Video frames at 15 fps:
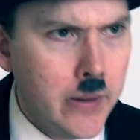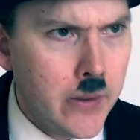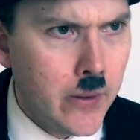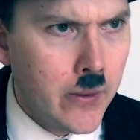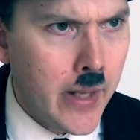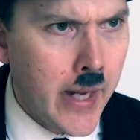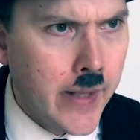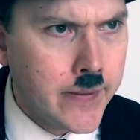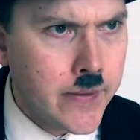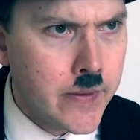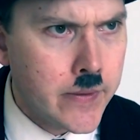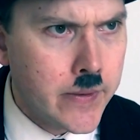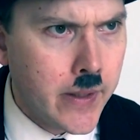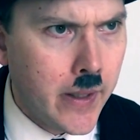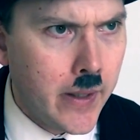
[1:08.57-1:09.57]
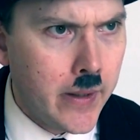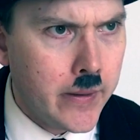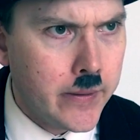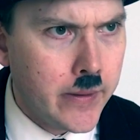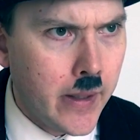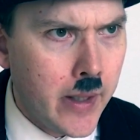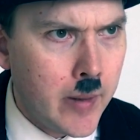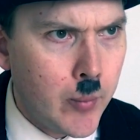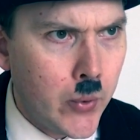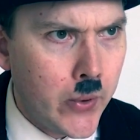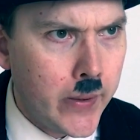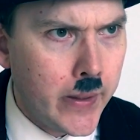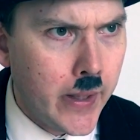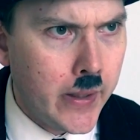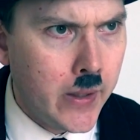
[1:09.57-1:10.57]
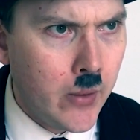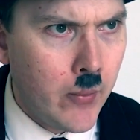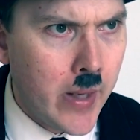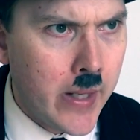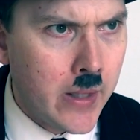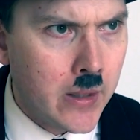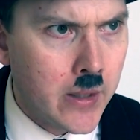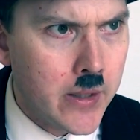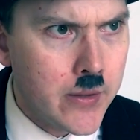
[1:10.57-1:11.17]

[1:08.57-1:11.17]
Your hats is gay, gay boy, LOL.